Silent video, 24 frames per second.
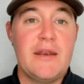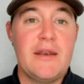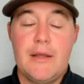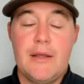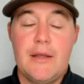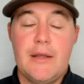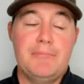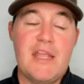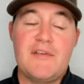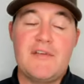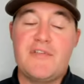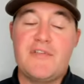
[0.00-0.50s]

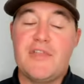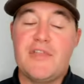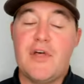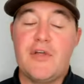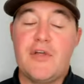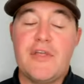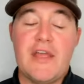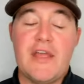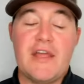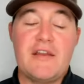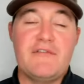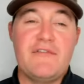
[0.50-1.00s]
um,
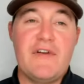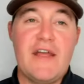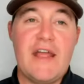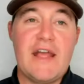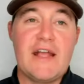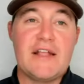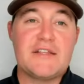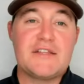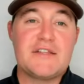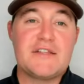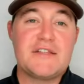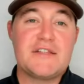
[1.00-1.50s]
even though
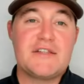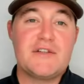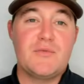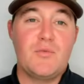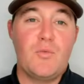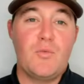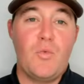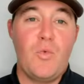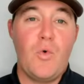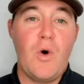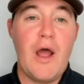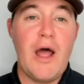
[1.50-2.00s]
they
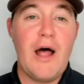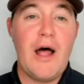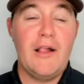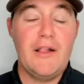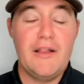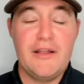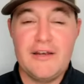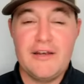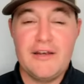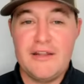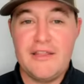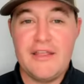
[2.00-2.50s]
advanced
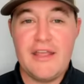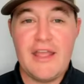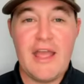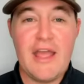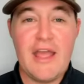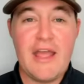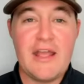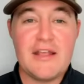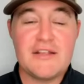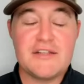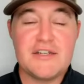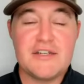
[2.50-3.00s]
well into
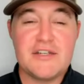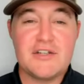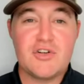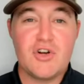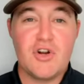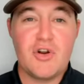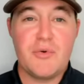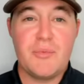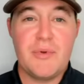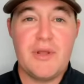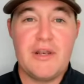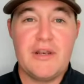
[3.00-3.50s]
the
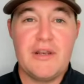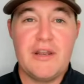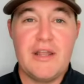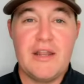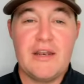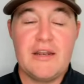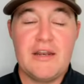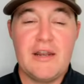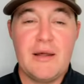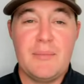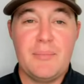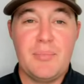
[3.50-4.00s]
AAC tournament
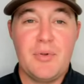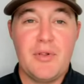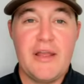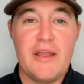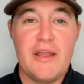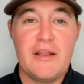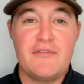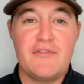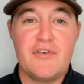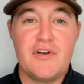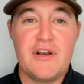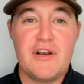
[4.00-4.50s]
and ended up
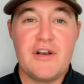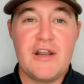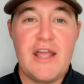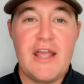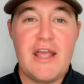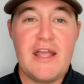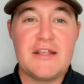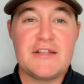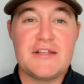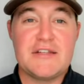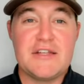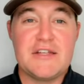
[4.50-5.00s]
playing for an
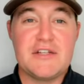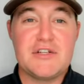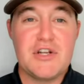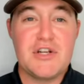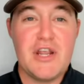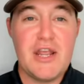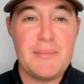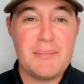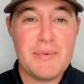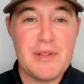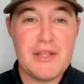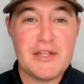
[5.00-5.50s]
AAC
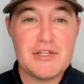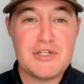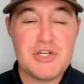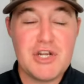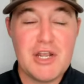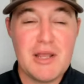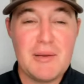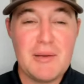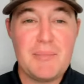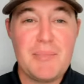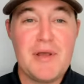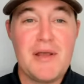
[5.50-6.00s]

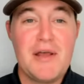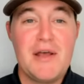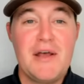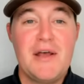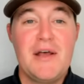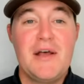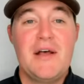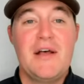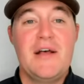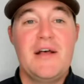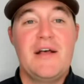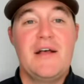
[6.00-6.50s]
championship,
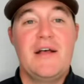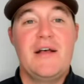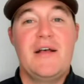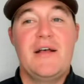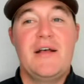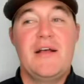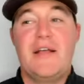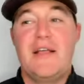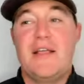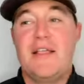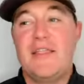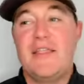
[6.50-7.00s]

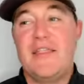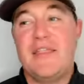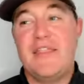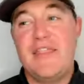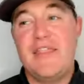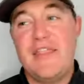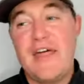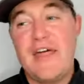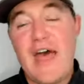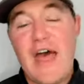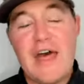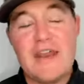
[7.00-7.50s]

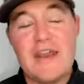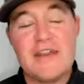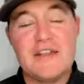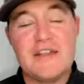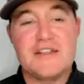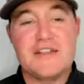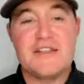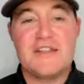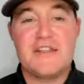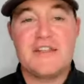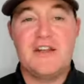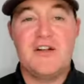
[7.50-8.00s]
that
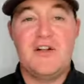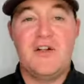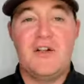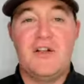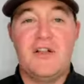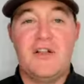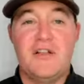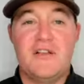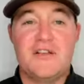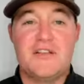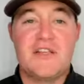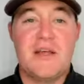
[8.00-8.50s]
is
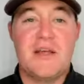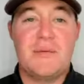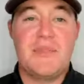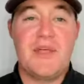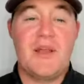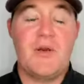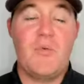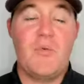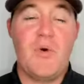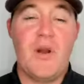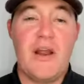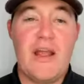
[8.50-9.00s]
still
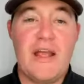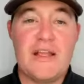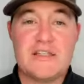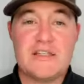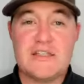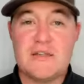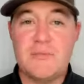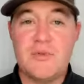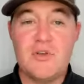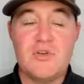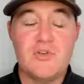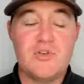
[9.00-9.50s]
something where
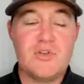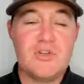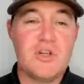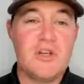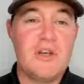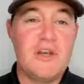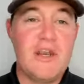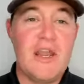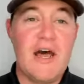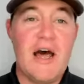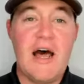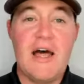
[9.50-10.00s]
SMU should
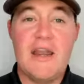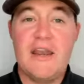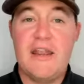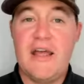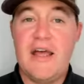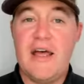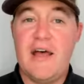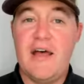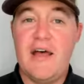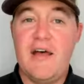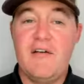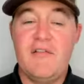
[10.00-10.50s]
not
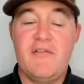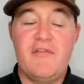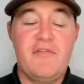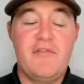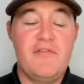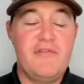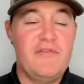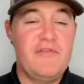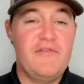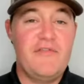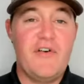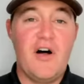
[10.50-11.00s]
have
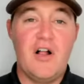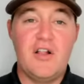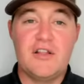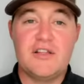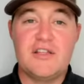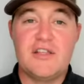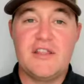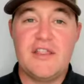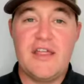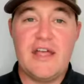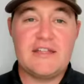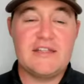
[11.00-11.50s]
fallen
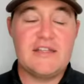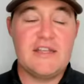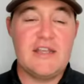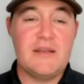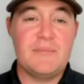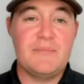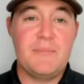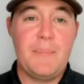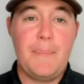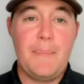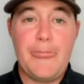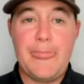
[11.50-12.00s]
to that team.
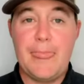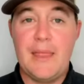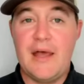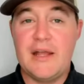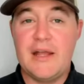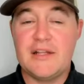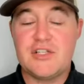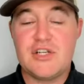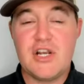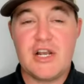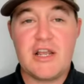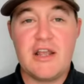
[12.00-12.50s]
Uh,
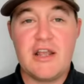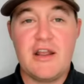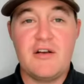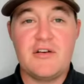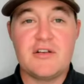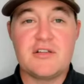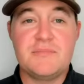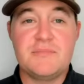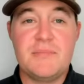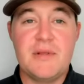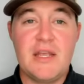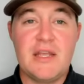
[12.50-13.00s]
Chuck
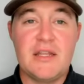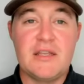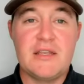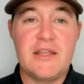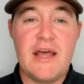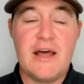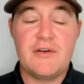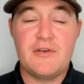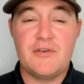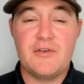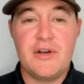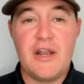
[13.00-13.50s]
Harris being
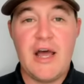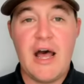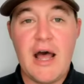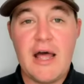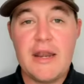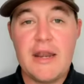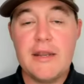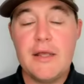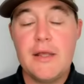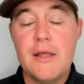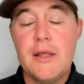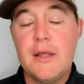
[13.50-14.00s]
down or
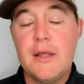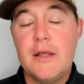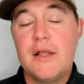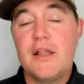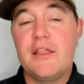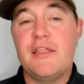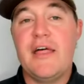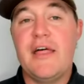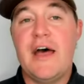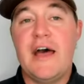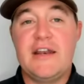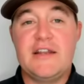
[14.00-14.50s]
not,
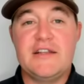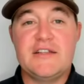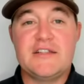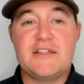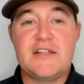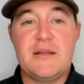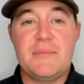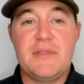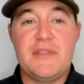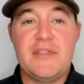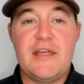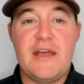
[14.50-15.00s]
that is
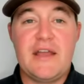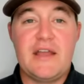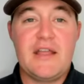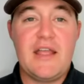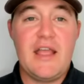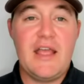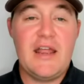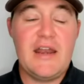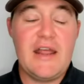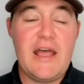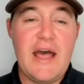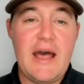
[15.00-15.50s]
something that
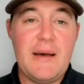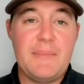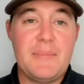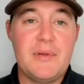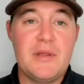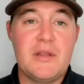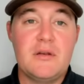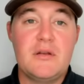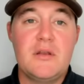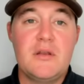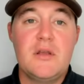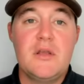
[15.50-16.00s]
can't
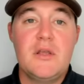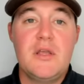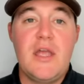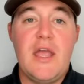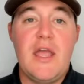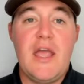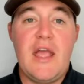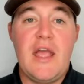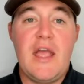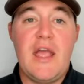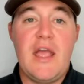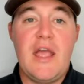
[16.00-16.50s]
happen.
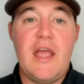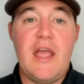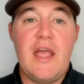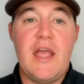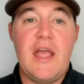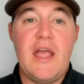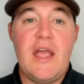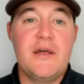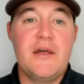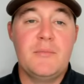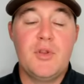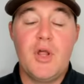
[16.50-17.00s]
And
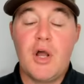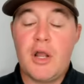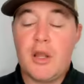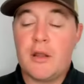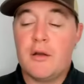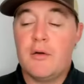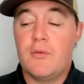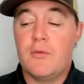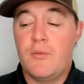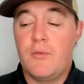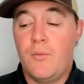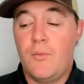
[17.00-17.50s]
um,
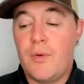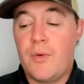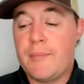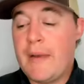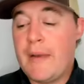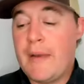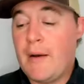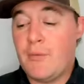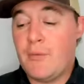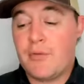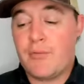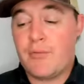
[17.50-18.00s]
look, we
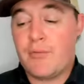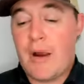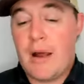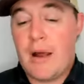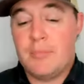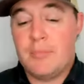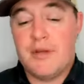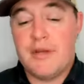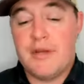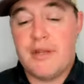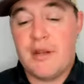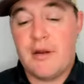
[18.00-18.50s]
met with
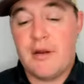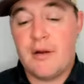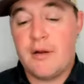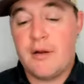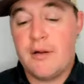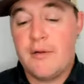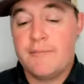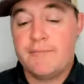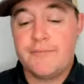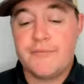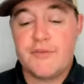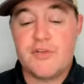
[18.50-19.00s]
Rob
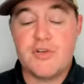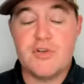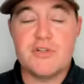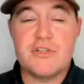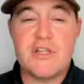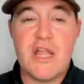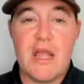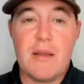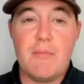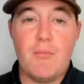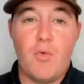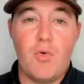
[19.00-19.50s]
Lanier
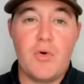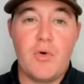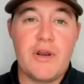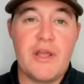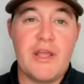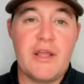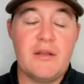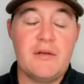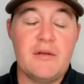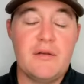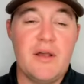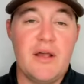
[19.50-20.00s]
Tuesday
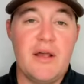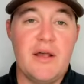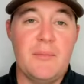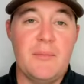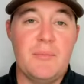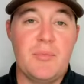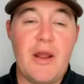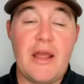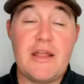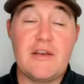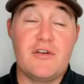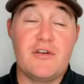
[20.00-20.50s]
morning, uh,
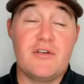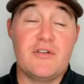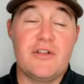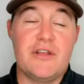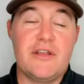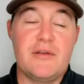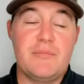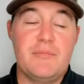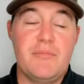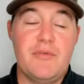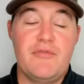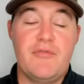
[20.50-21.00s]
bright and
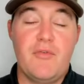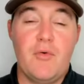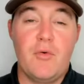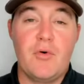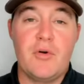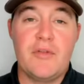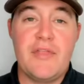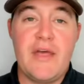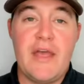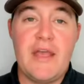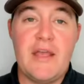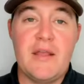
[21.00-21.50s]
early,
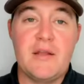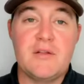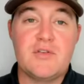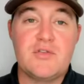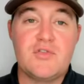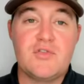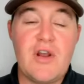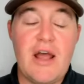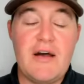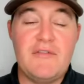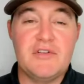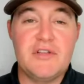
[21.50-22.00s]
before they
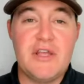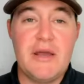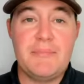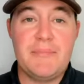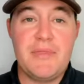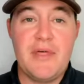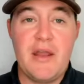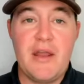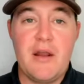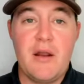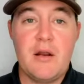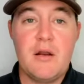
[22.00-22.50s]
traveled up
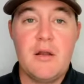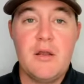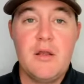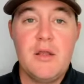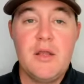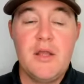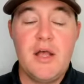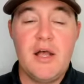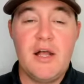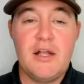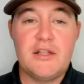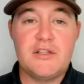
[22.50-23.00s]
there
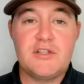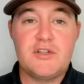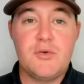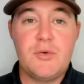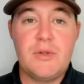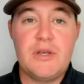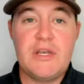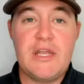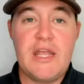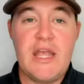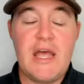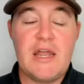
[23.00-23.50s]
uh, to
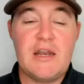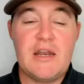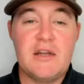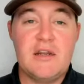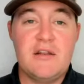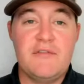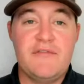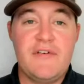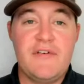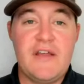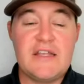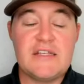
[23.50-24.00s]
Indiana to
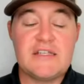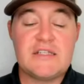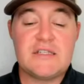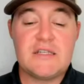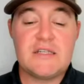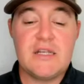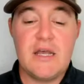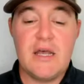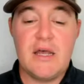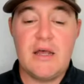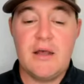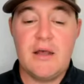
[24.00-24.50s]
face
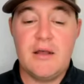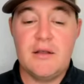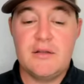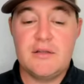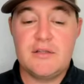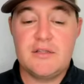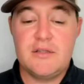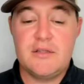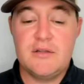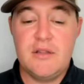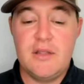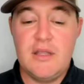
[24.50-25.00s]
uh,
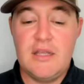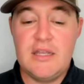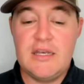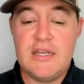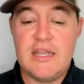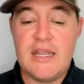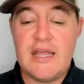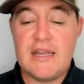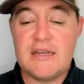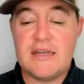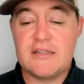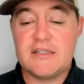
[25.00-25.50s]

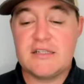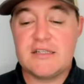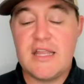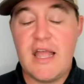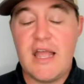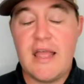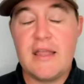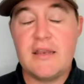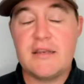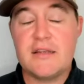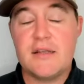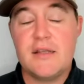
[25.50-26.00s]
Indiana
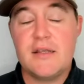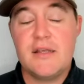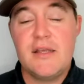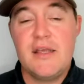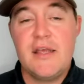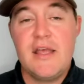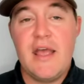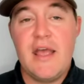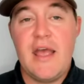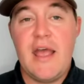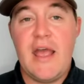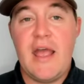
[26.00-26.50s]
State.
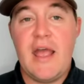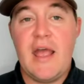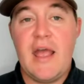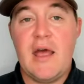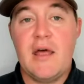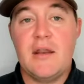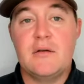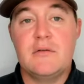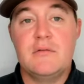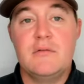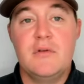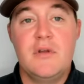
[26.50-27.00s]
And